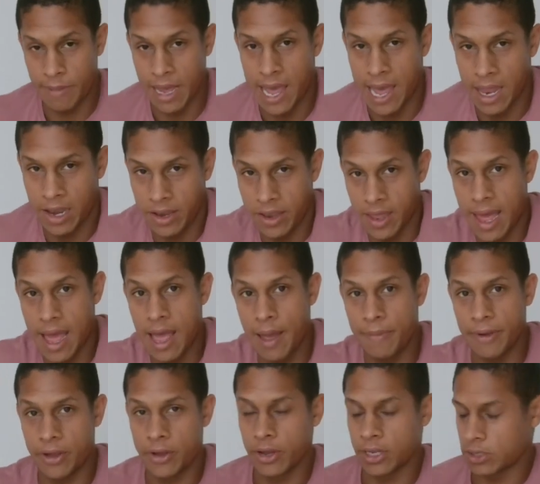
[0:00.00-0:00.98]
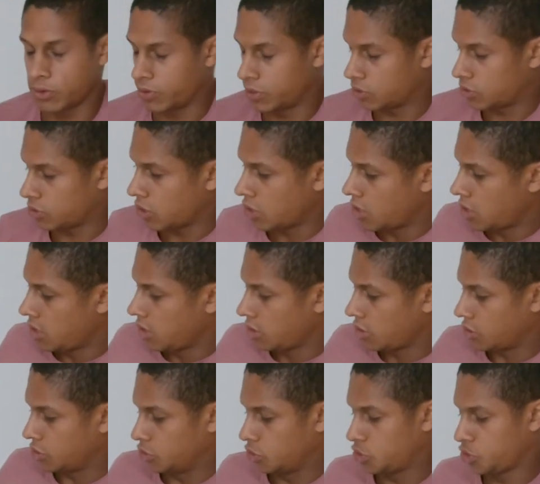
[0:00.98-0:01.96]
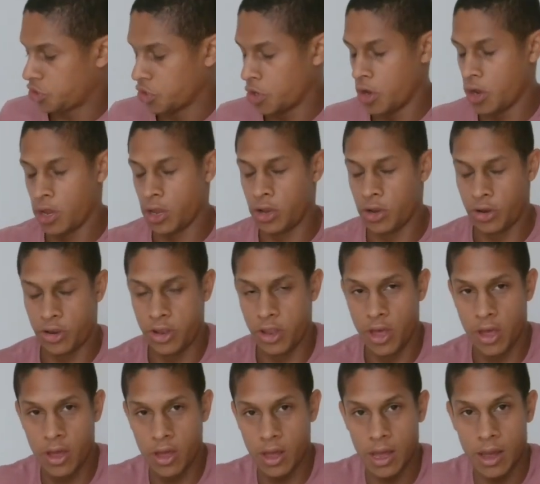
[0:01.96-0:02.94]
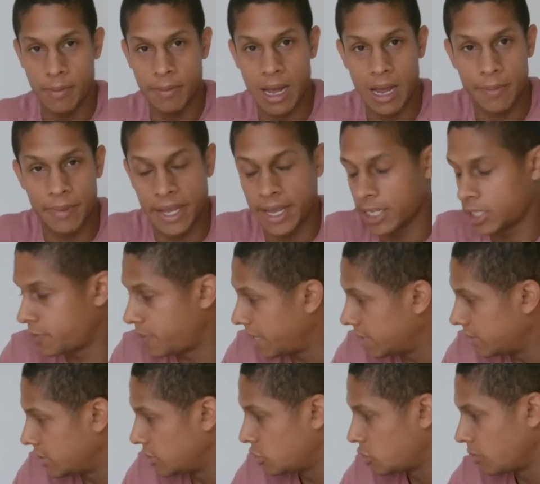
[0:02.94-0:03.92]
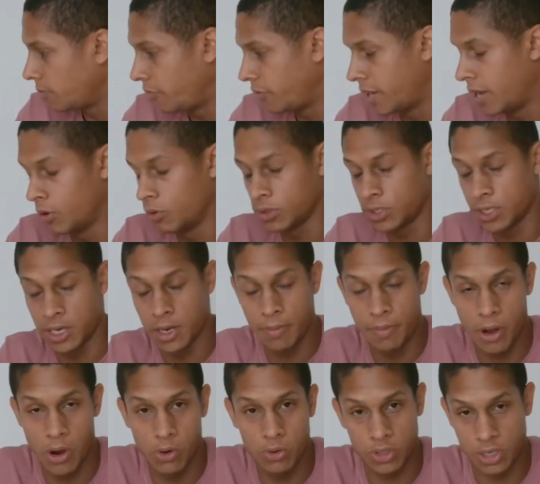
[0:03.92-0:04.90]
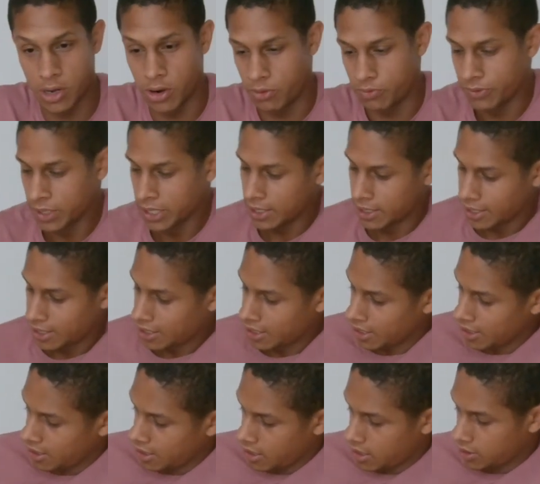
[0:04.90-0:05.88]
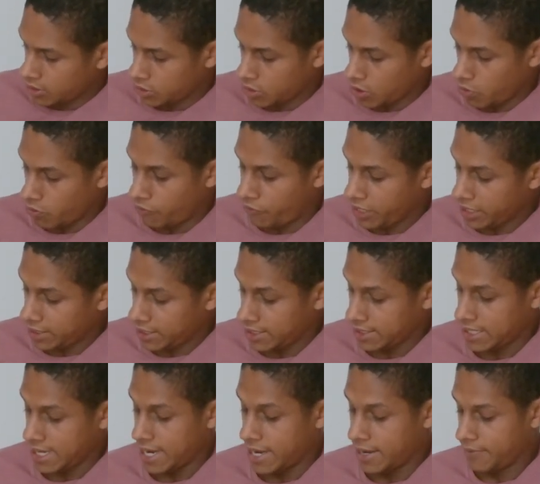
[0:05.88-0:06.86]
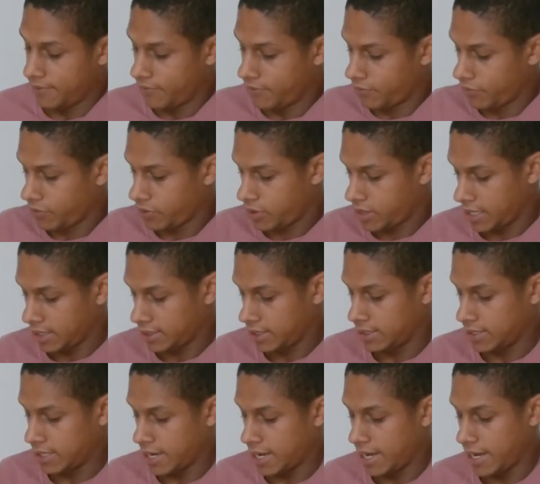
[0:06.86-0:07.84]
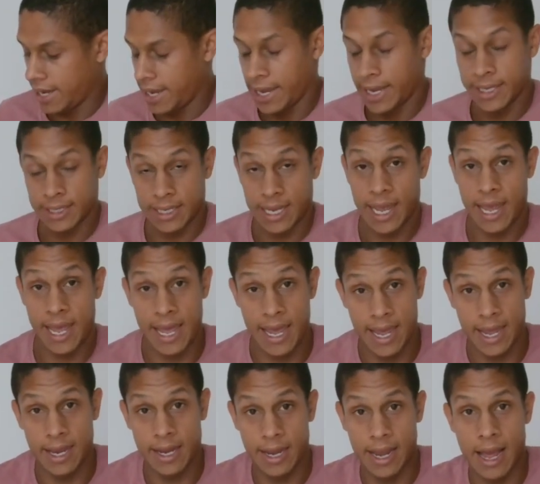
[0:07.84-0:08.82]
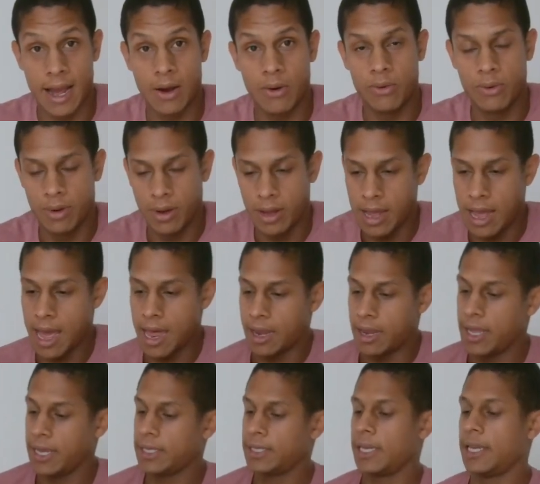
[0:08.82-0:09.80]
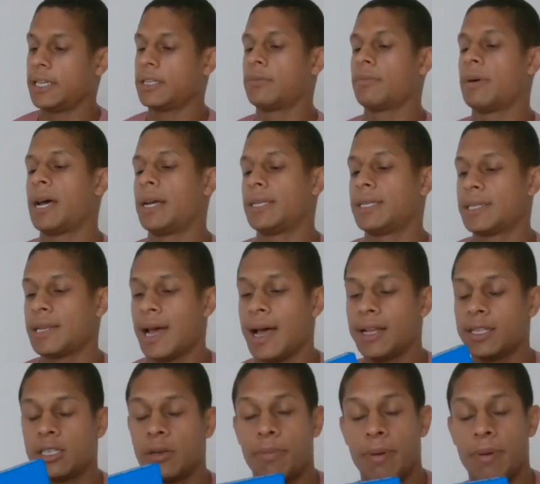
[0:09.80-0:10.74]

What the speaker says: my head there because I was concerned that I might be expecting something else in the post. No. So this is it. This is it. It is here now. And this is my starter